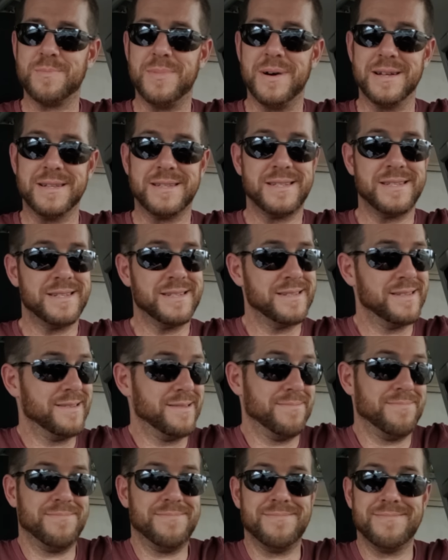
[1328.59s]
But
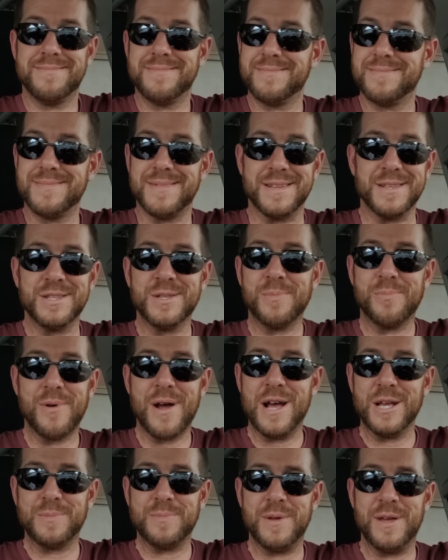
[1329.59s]
doesn't
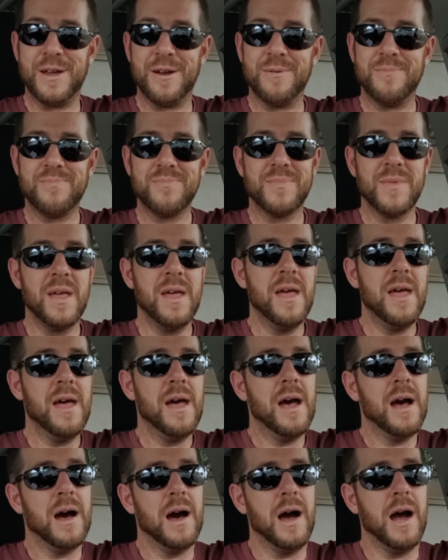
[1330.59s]
surprise me here.
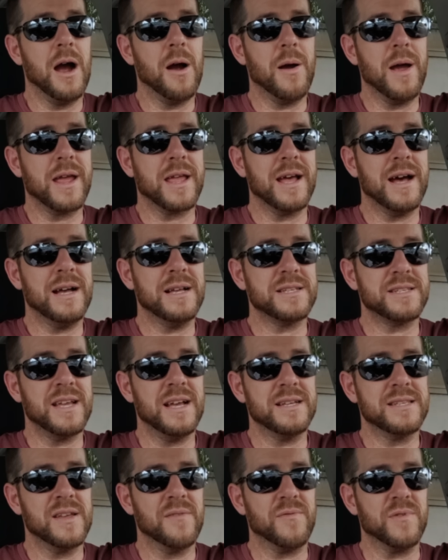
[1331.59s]
All right, guys,
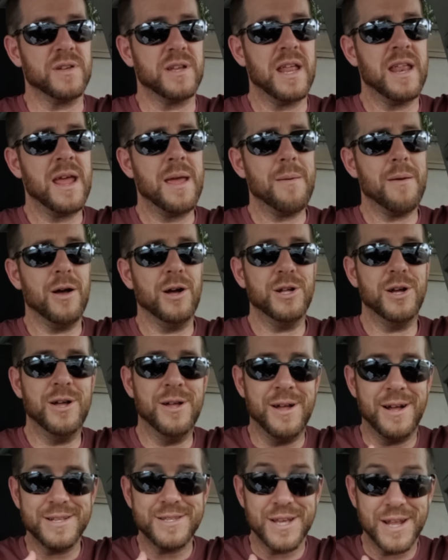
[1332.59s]
that's it for today.
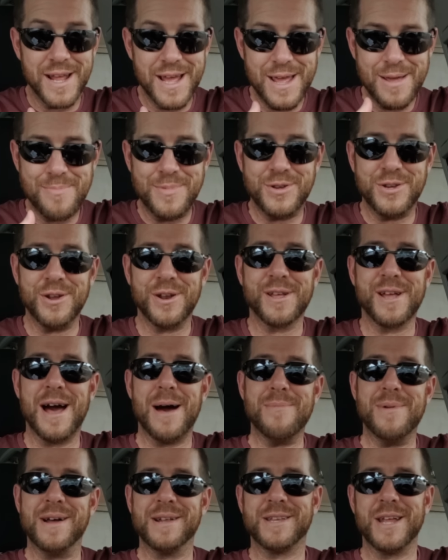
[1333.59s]
Today, be sure to
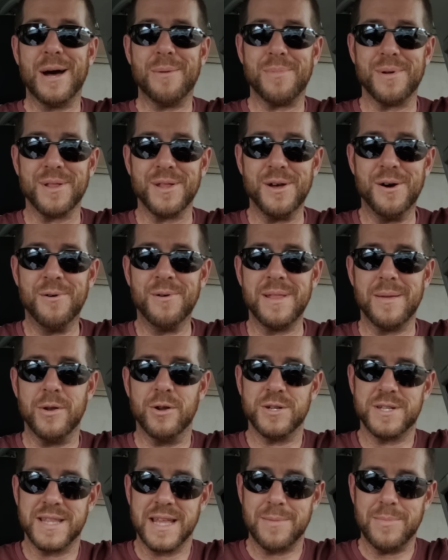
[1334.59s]
comment down below. Let me
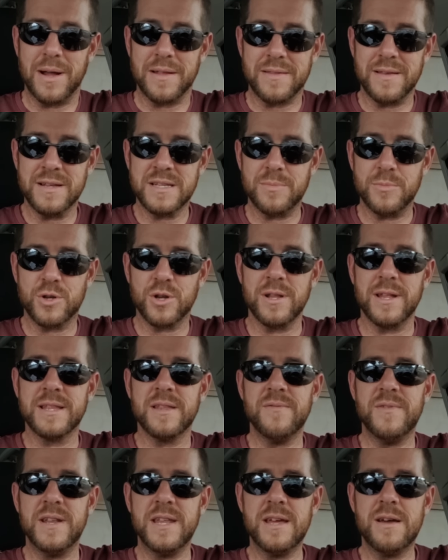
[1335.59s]
know what you think about this. Be sure to like
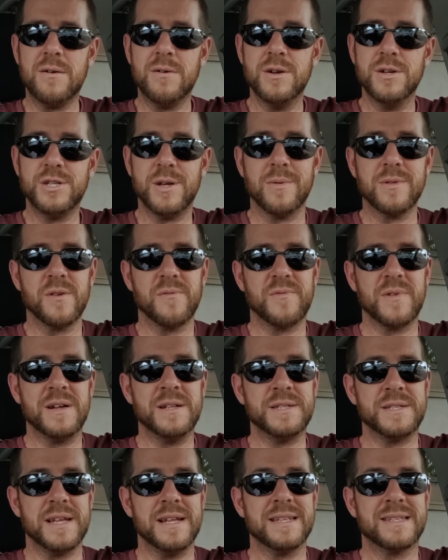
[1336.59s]
the video, share with your
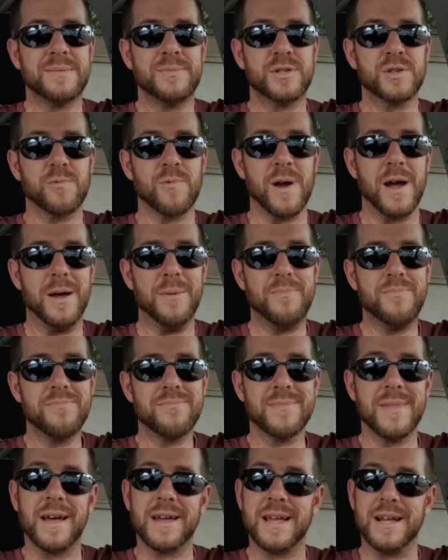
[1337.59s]
friends, and subscribe.
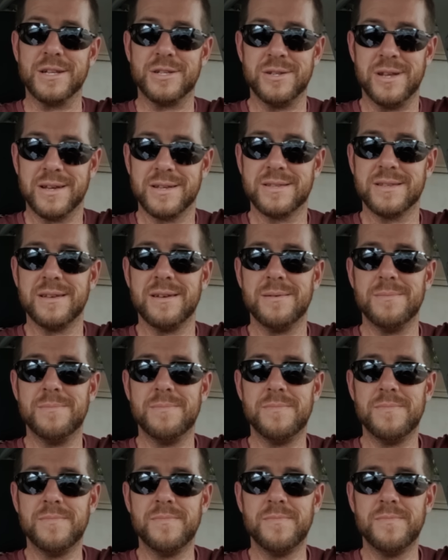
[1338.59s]
I'll catch you next time.